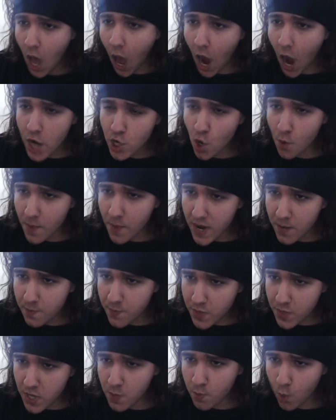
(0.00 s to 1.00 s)
I know many
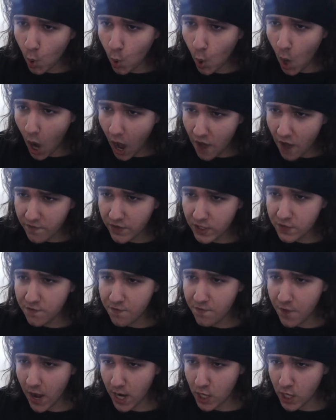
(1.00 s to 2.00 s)
people have it
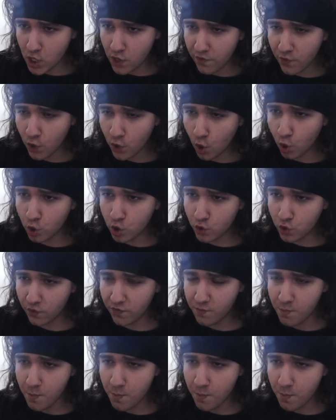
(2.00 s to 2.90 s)
very difficult to